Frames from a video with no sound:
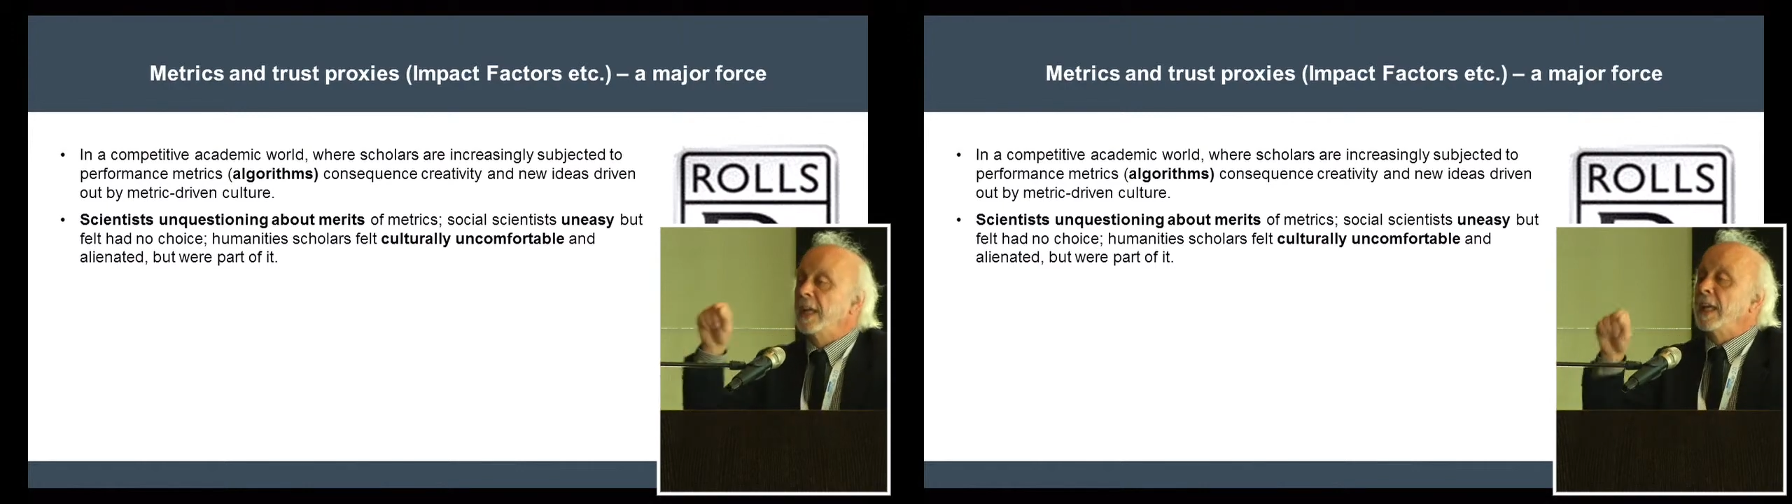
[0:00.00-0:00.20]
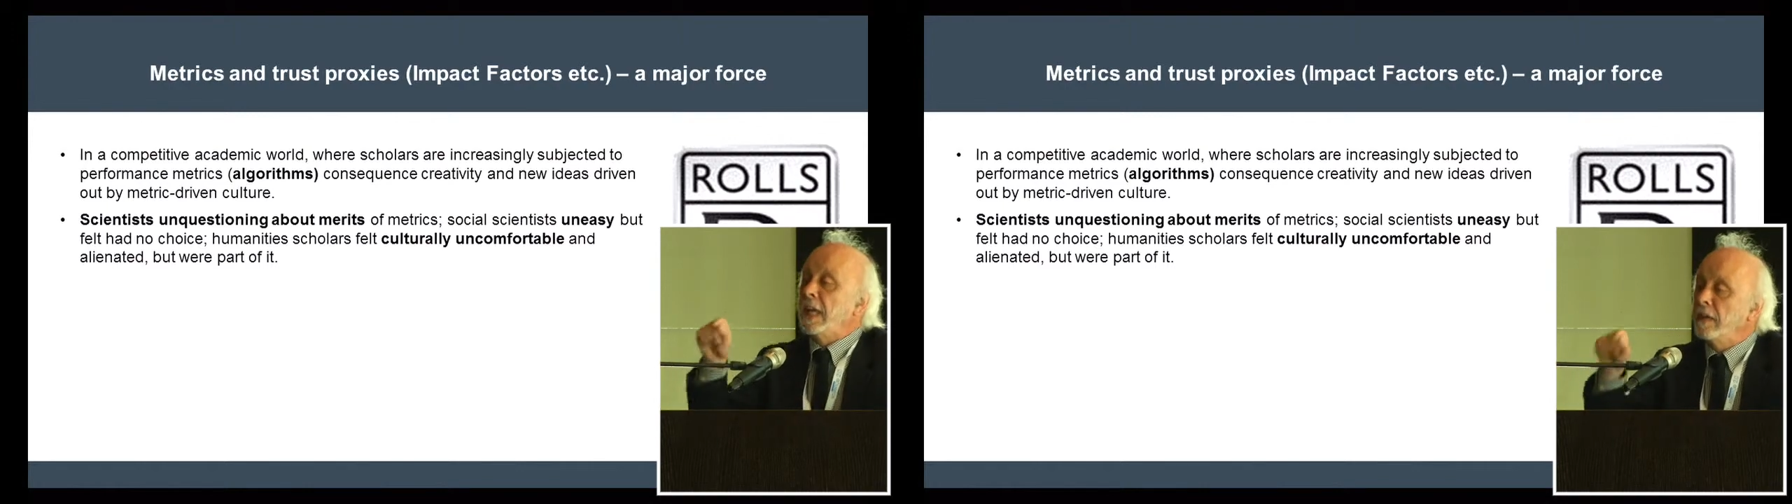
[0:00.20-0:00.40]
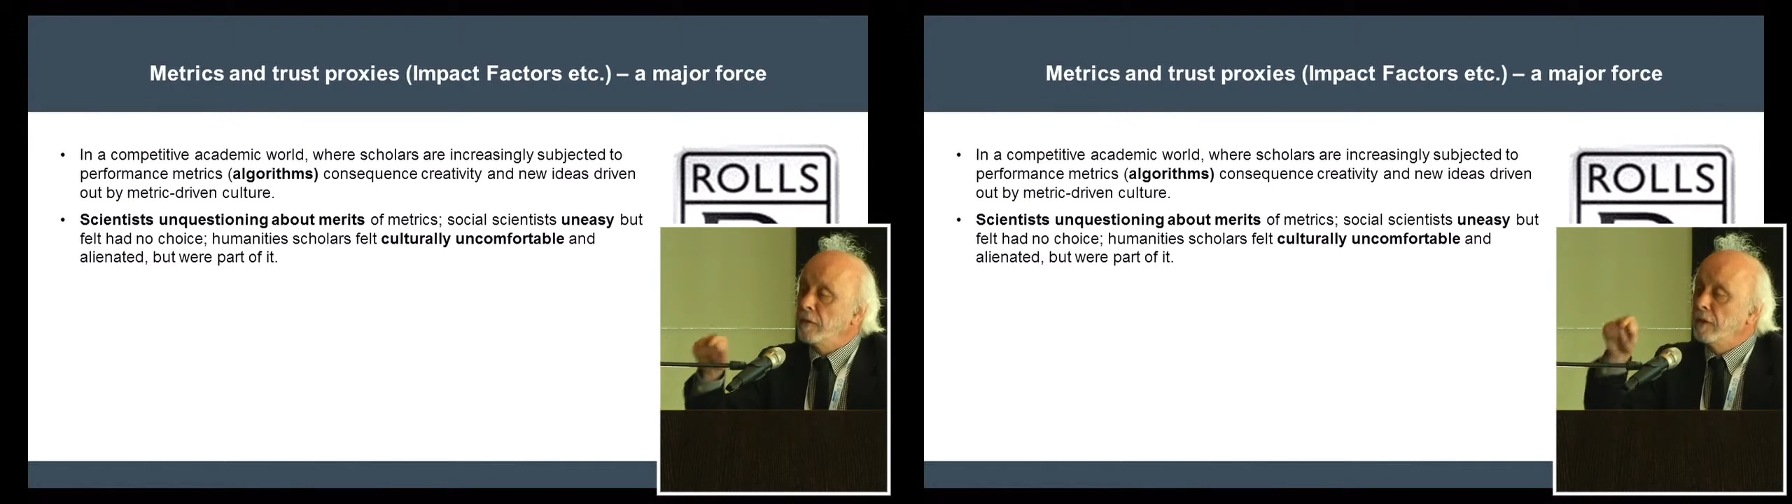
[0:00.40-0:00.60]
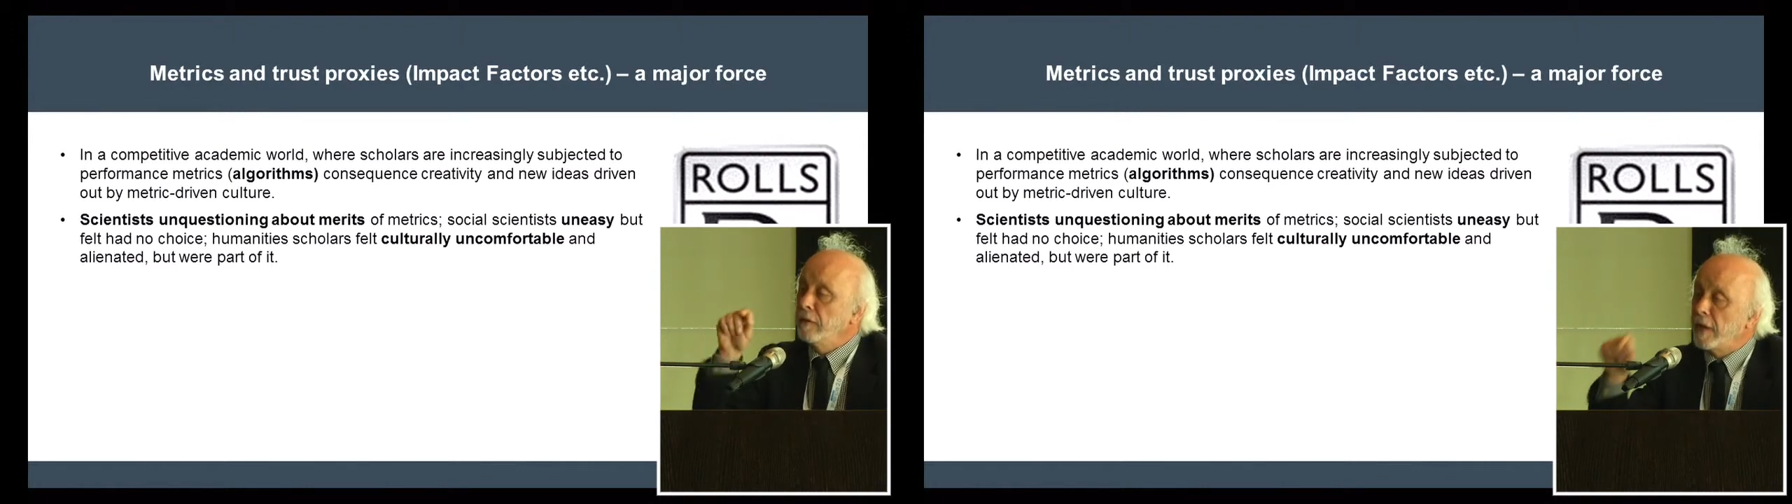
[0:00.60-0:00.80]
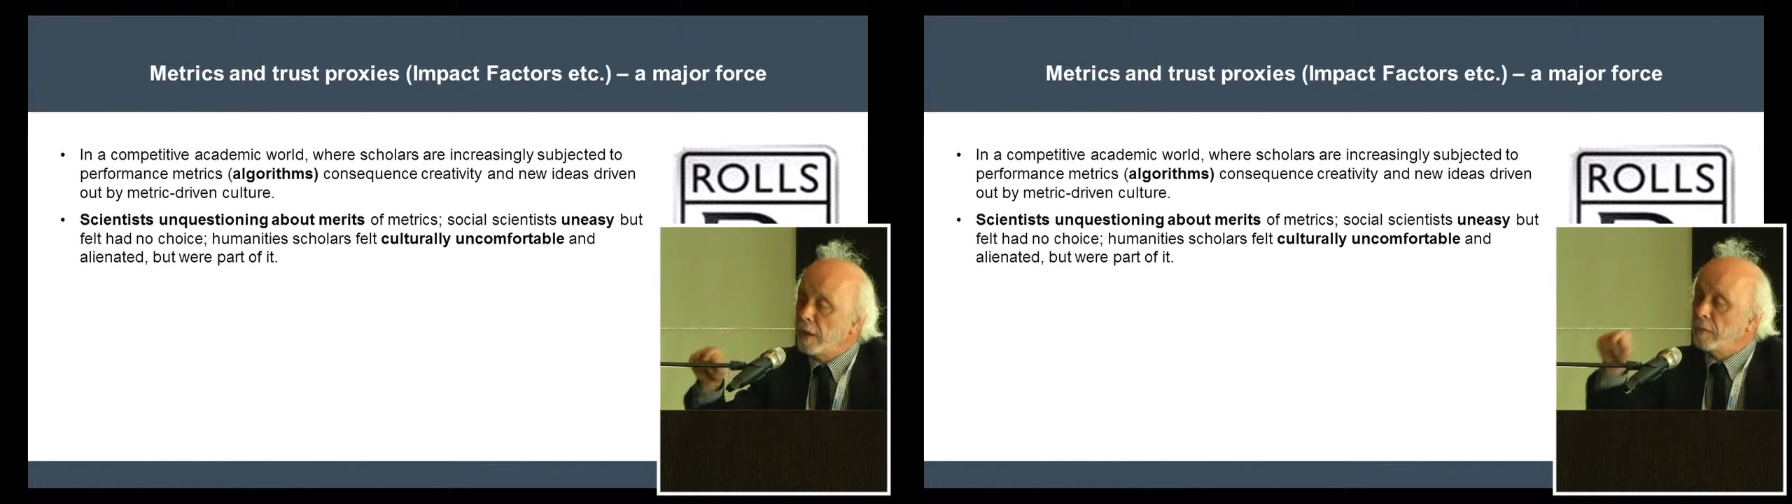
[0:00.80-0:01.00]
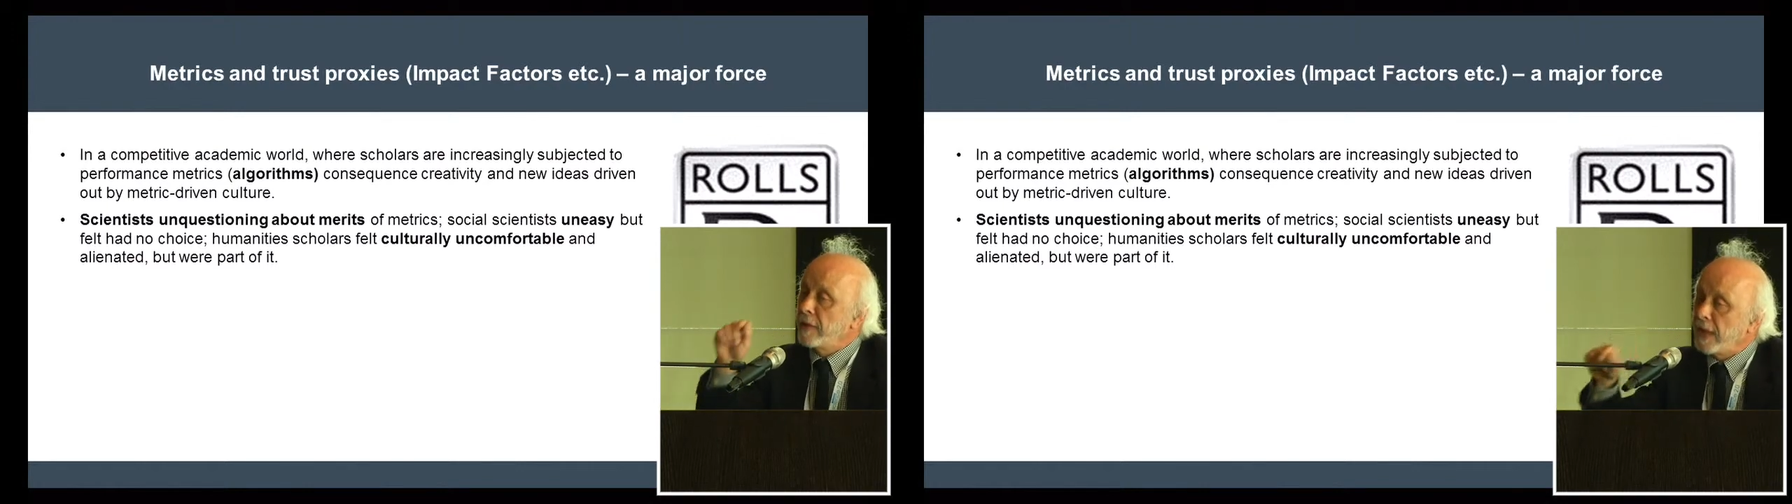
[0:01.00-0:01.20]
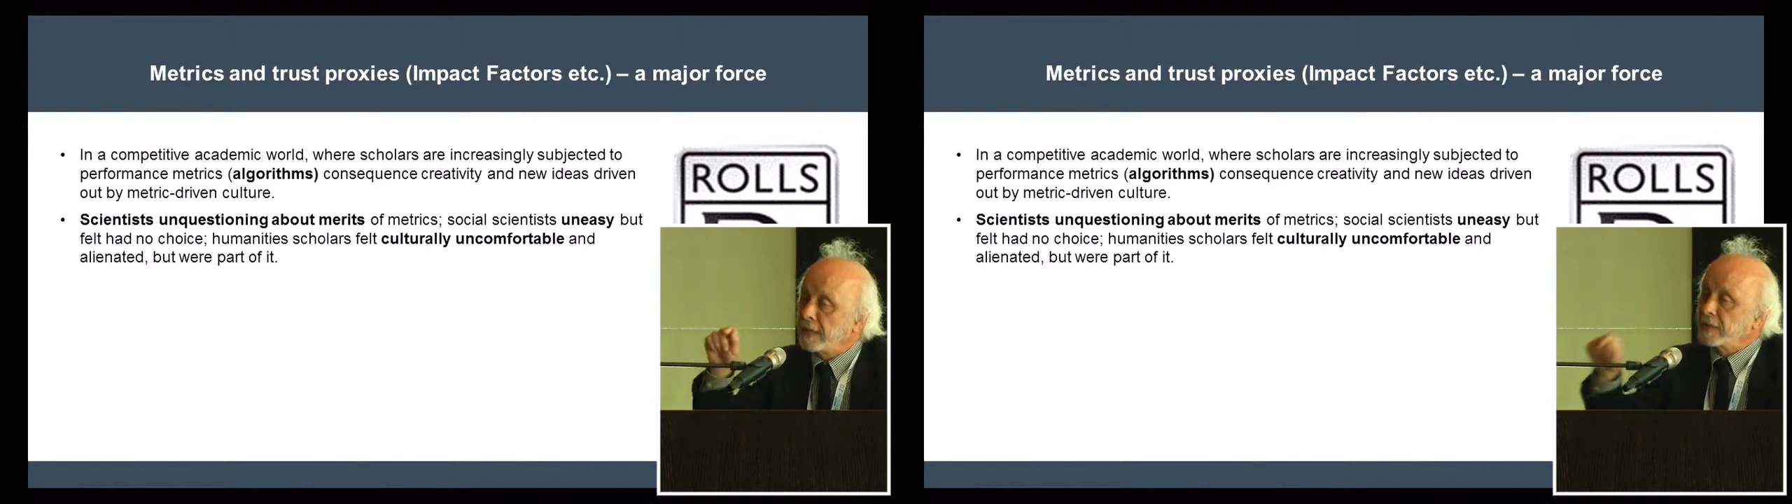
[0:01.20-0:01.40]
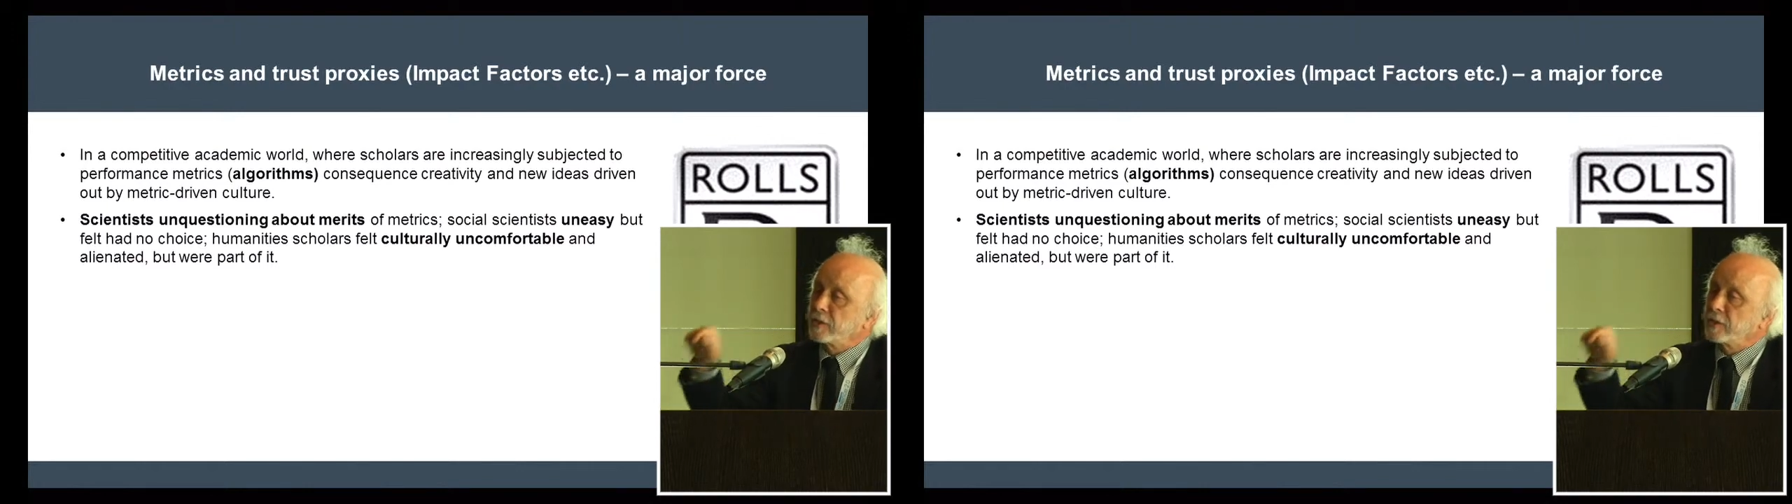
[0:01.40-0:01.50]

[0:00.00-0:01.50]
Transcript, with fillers: even though that is